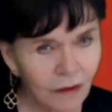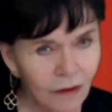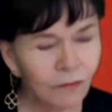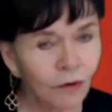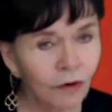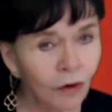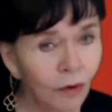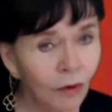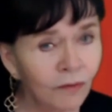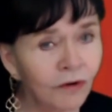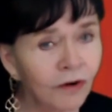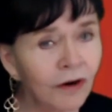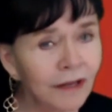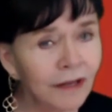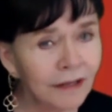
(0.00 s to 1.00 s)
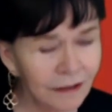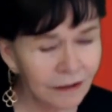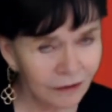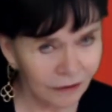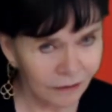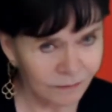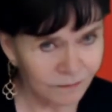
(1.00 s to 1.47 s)
for to- over a
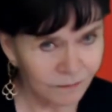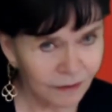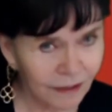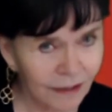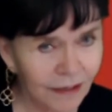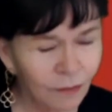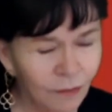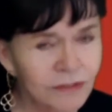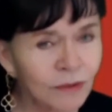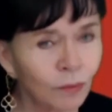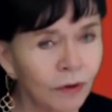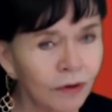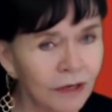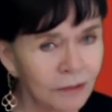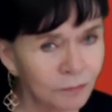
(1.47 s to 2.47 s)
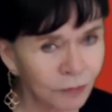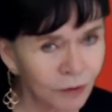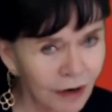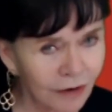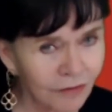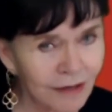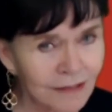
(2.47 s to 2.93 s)
year. for over a It was a work in
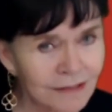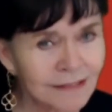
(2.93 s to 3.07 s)
progress.